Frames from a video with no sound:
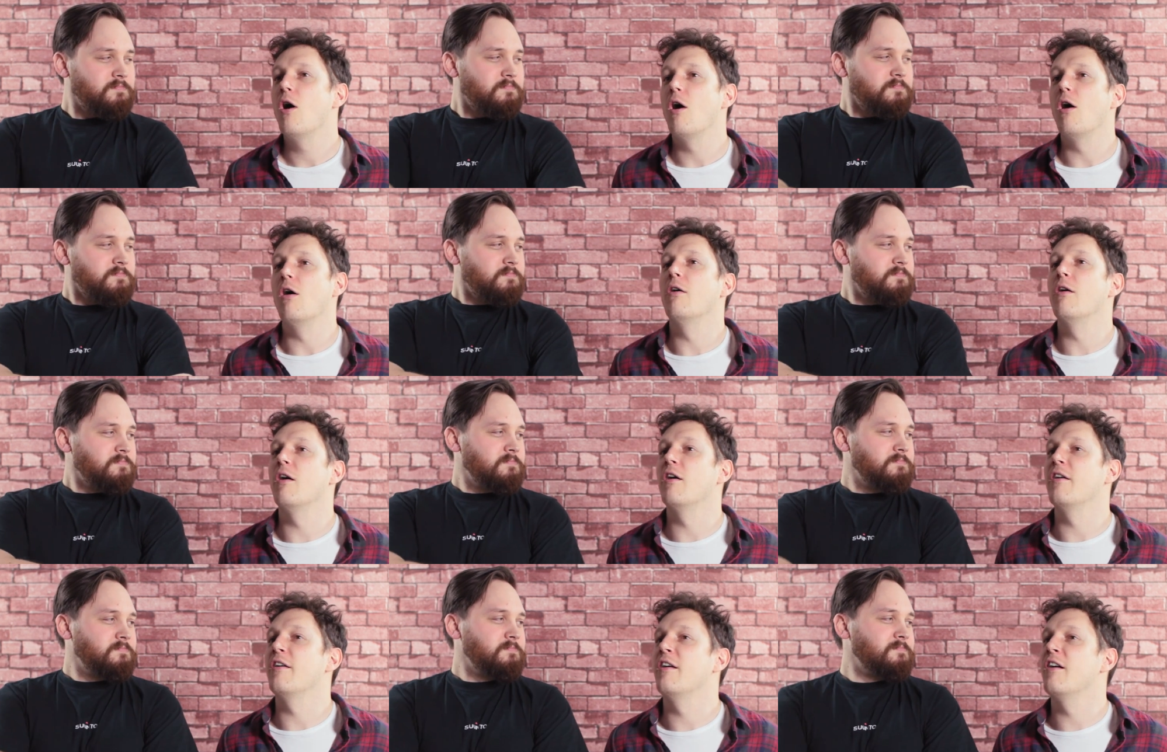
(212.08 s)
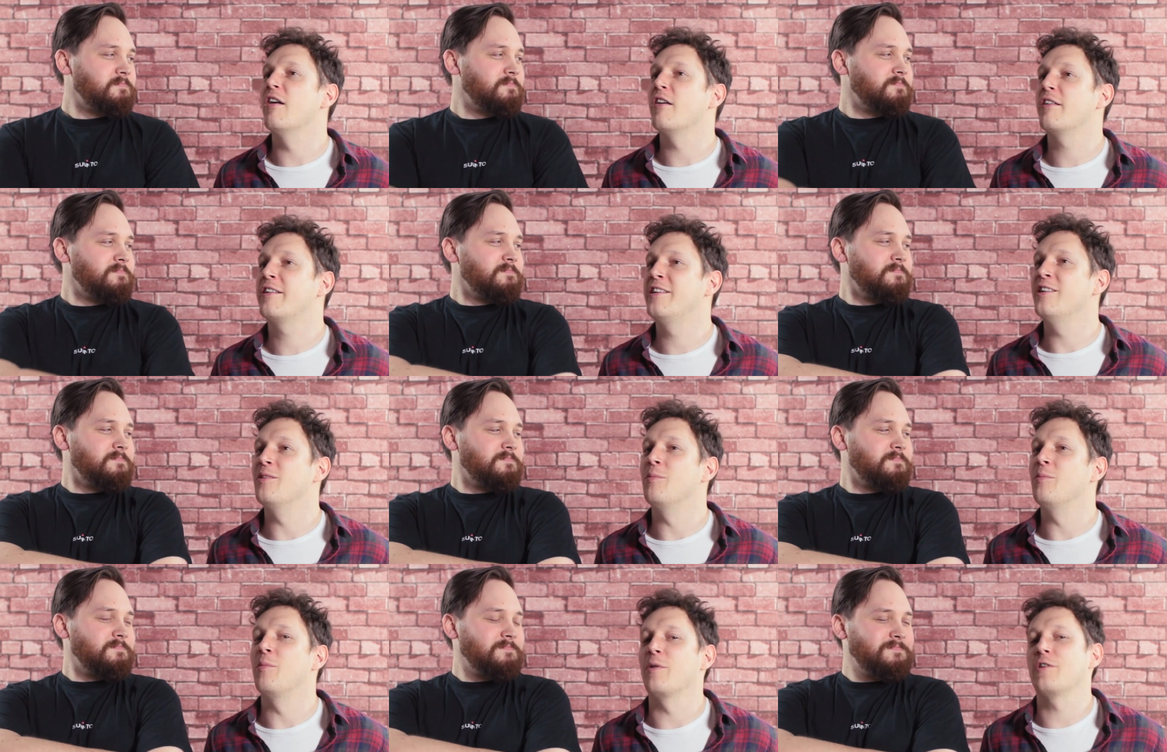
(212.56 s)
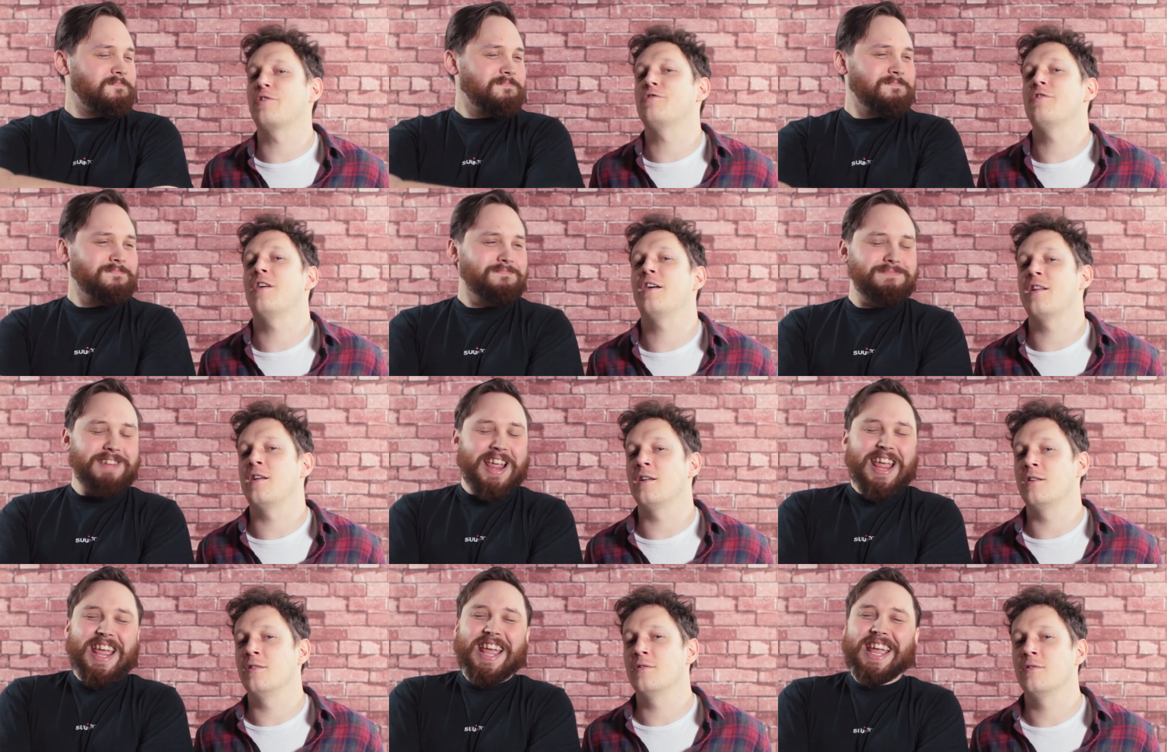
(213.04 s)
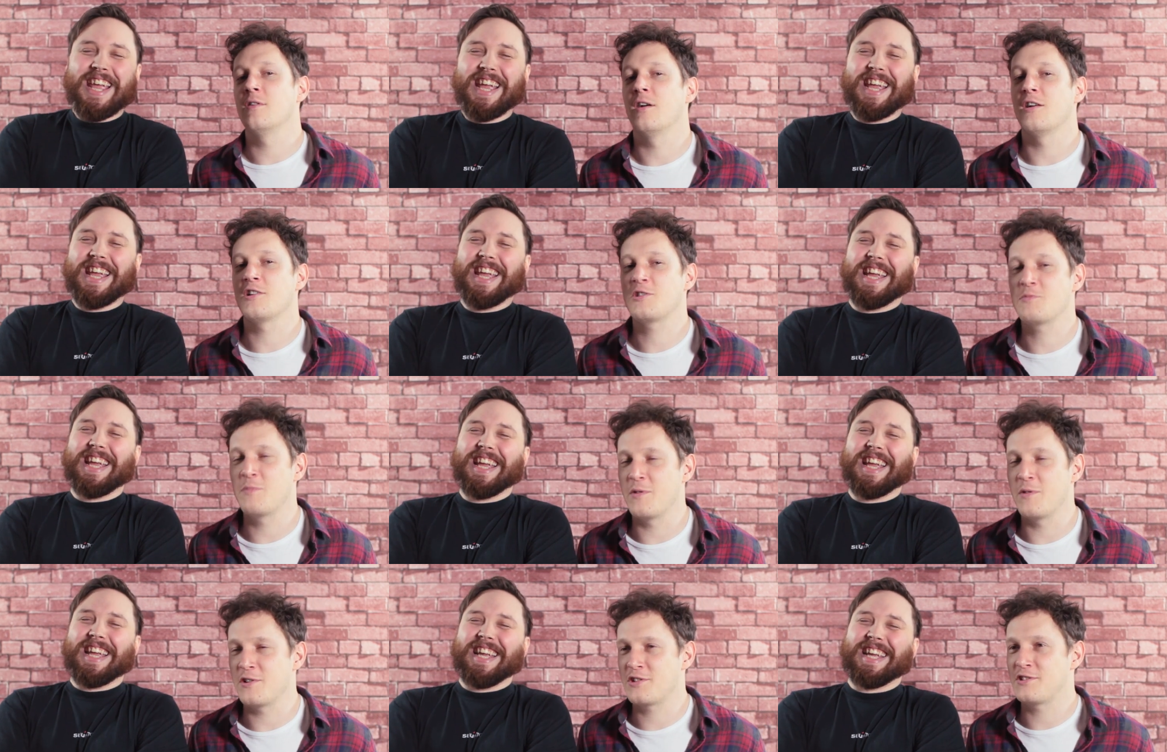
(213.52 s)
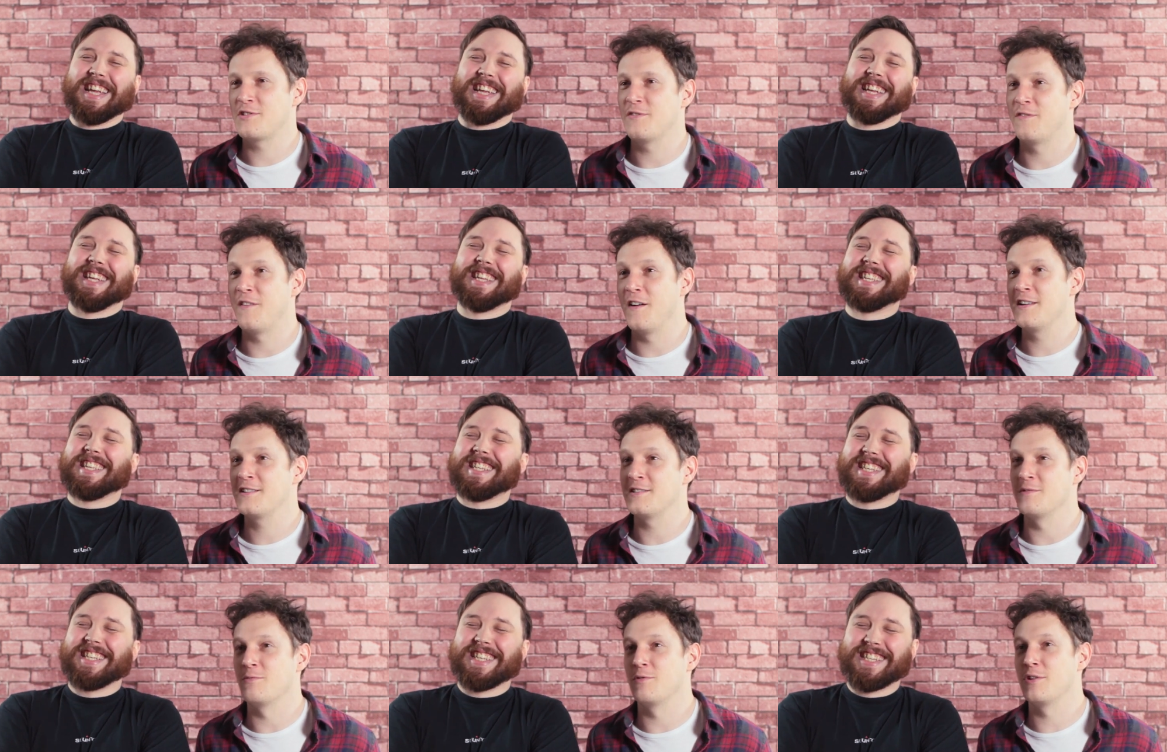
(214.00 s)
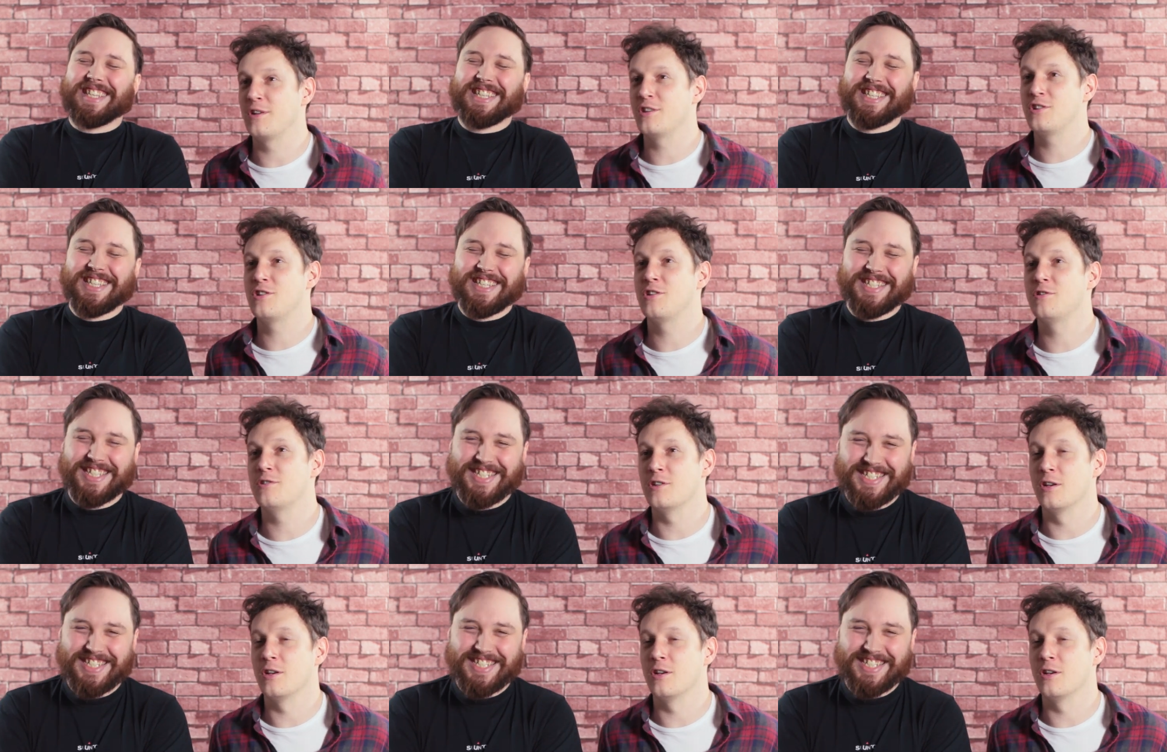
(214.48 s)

Speaker 1: oh yeah, I killed my granny. Smashed her face. And what did you